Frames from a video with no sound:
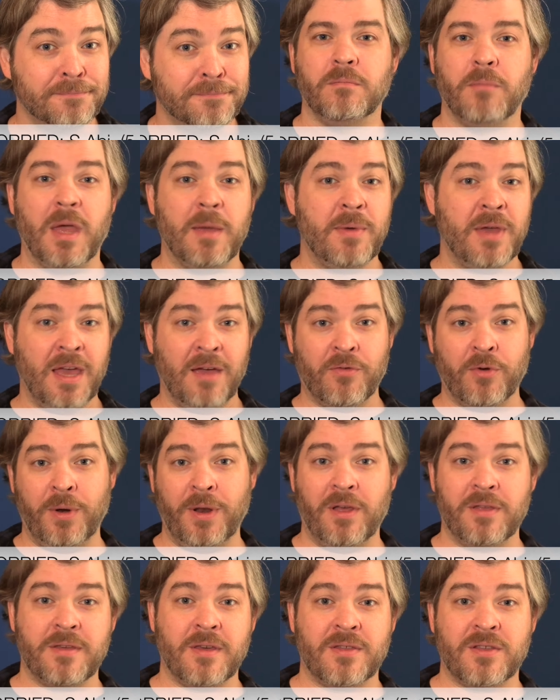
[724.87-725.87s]
Maybe everyone
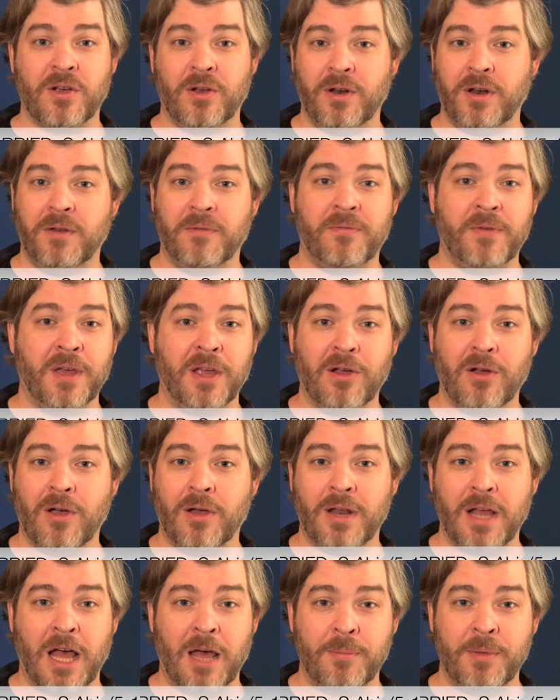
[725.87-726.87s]
else has started to figure
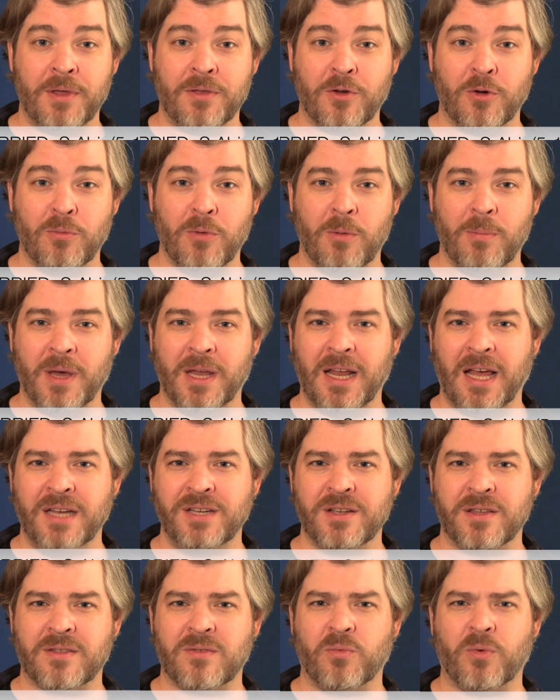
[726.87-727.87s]
out Abe Sumo, but I
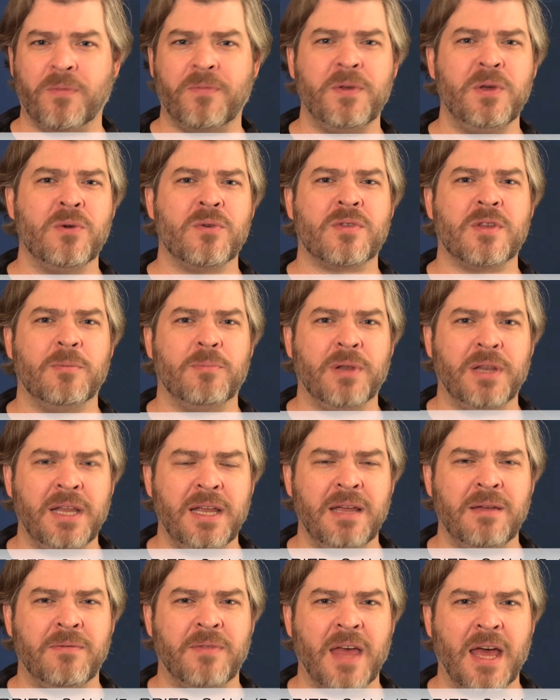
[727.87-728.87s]
just refuse to
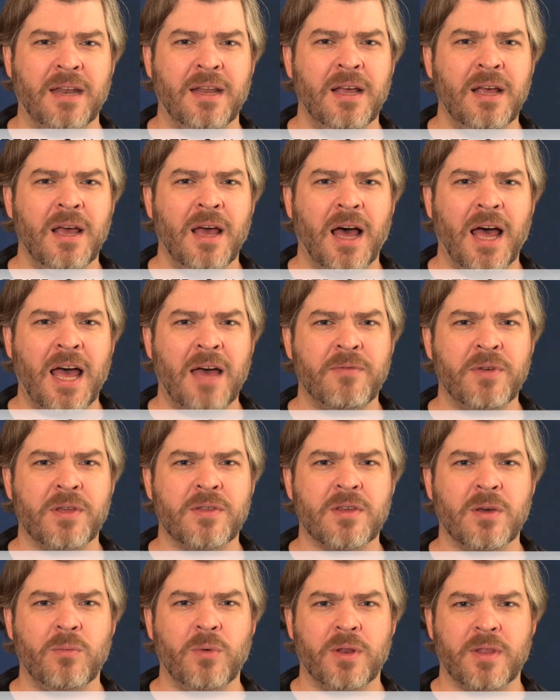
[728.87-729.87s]
believe that having
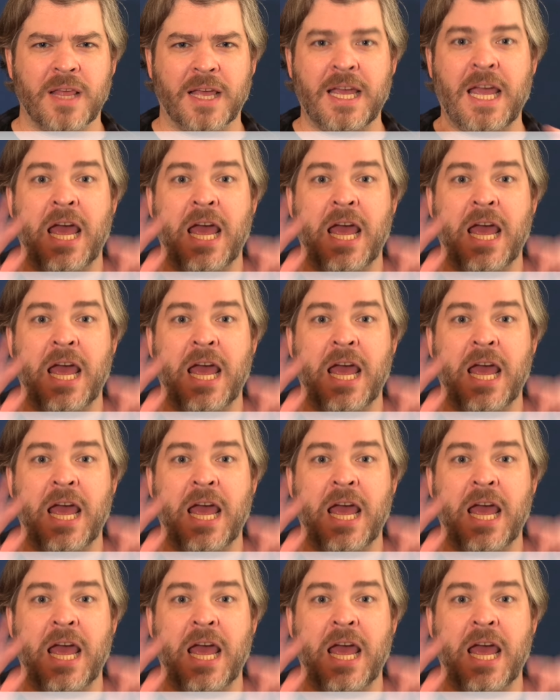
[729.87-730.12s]
someone's like